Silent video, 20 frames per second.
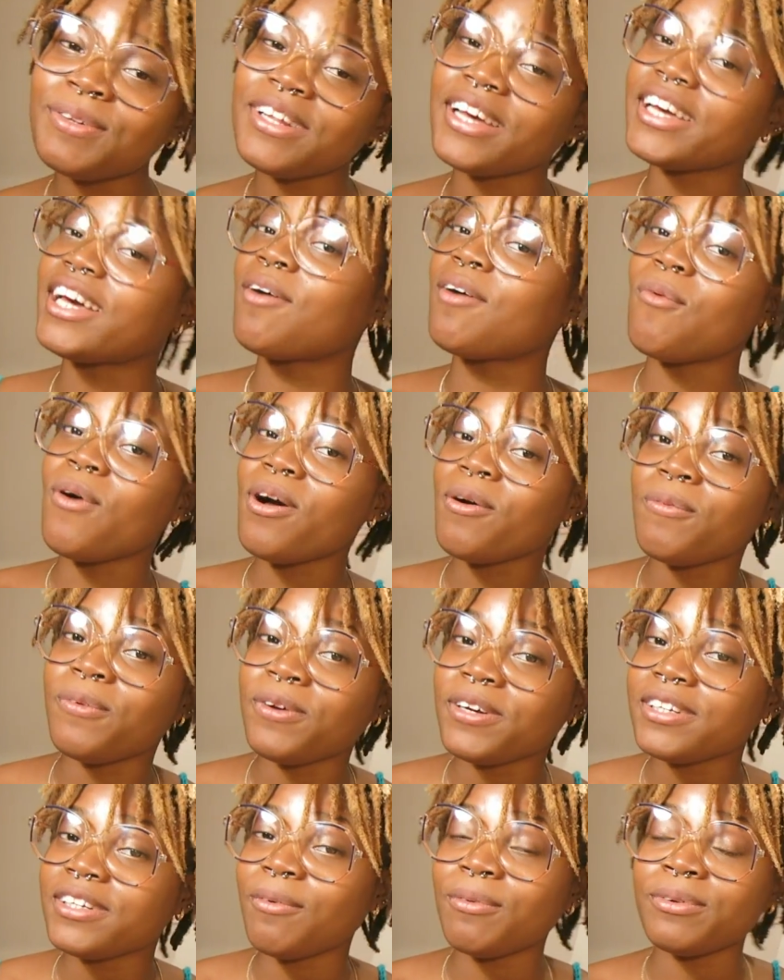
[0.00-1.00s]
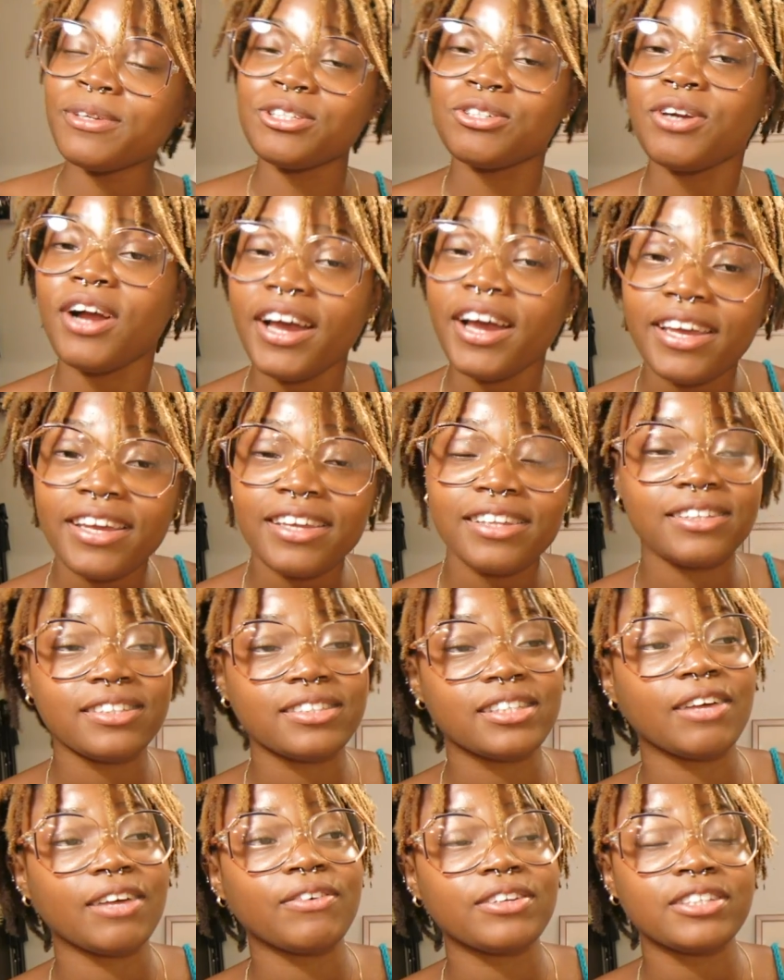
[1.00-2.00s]
Like, I want one. I want to try it and
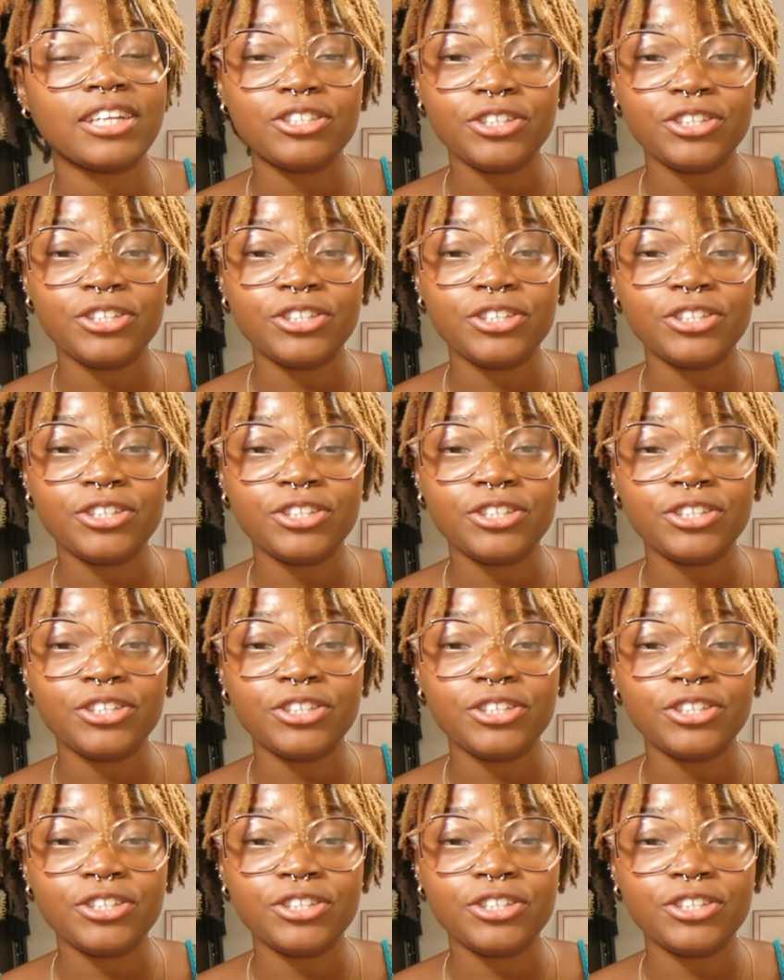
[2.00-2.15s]
stuff because I